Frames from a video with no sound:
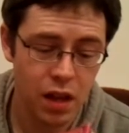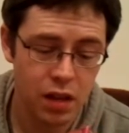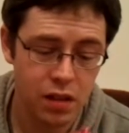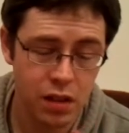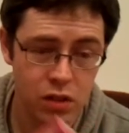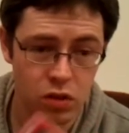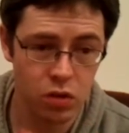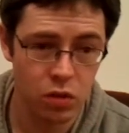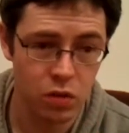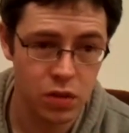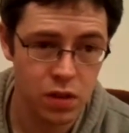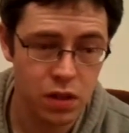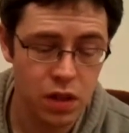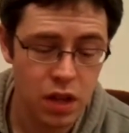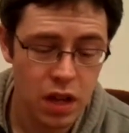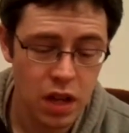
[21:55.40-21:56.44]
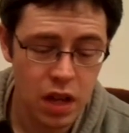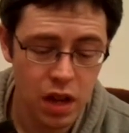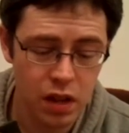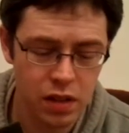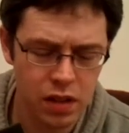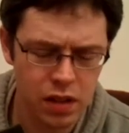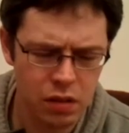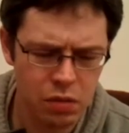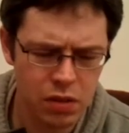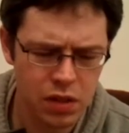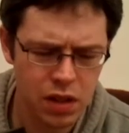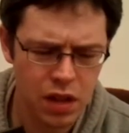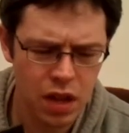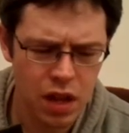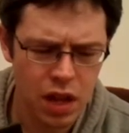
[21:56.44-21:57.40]
€10, I think it
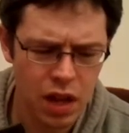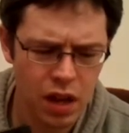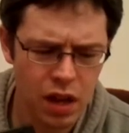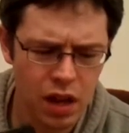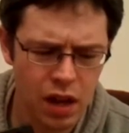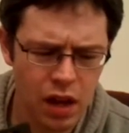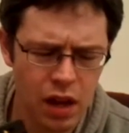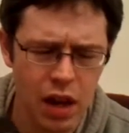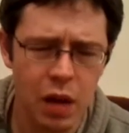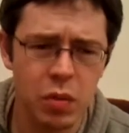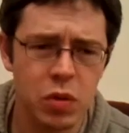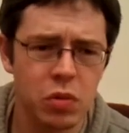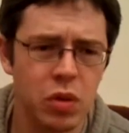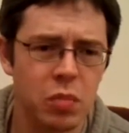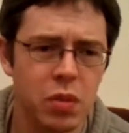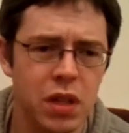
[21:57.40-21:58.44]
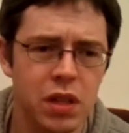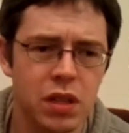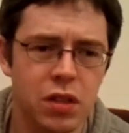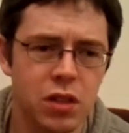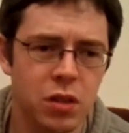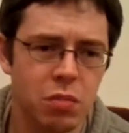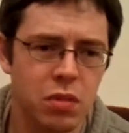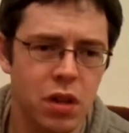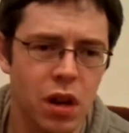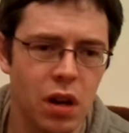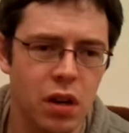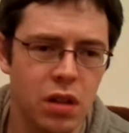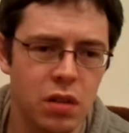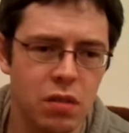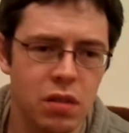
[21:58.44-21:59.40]
was. And how much will it be to ship to
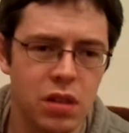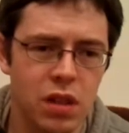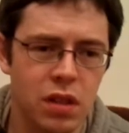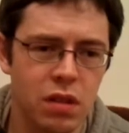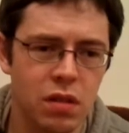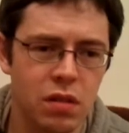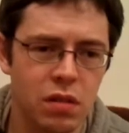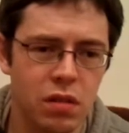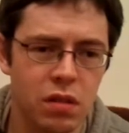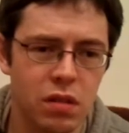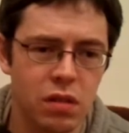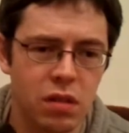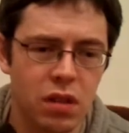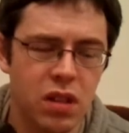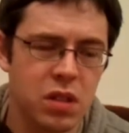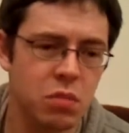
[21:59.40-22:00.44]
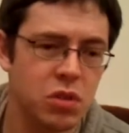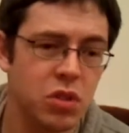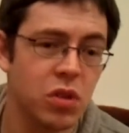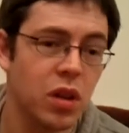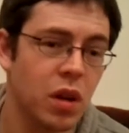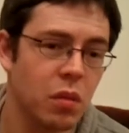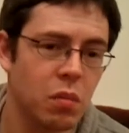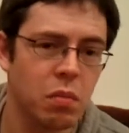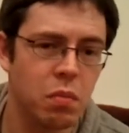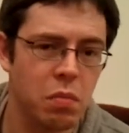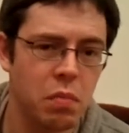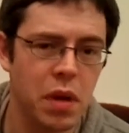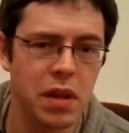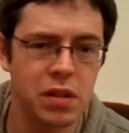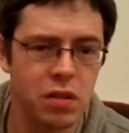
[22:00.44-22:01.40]
Ireland? So he said, because he was doing a
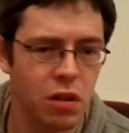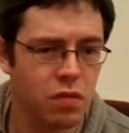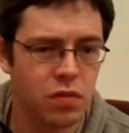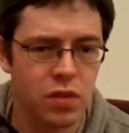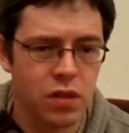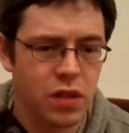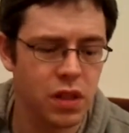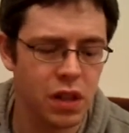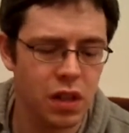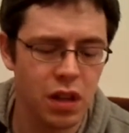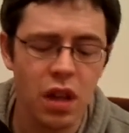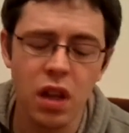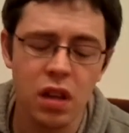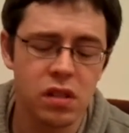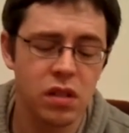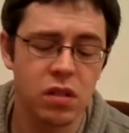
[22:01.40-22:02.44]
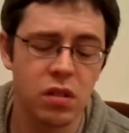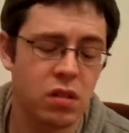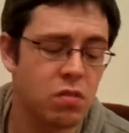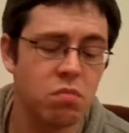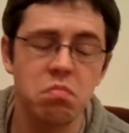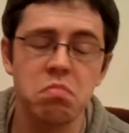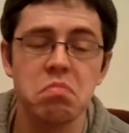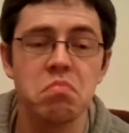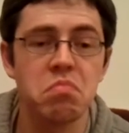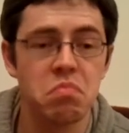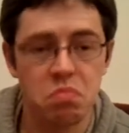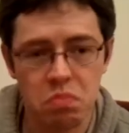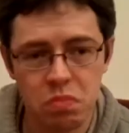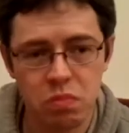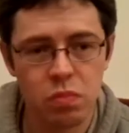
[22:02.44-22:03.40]
best offer thing, he said, look,
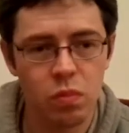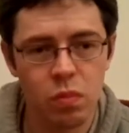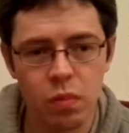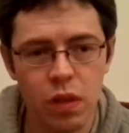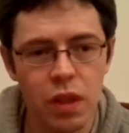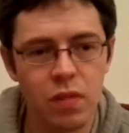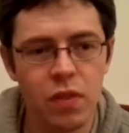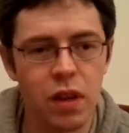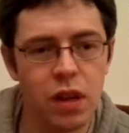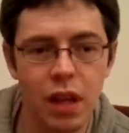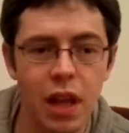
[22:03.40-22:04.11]
leave it at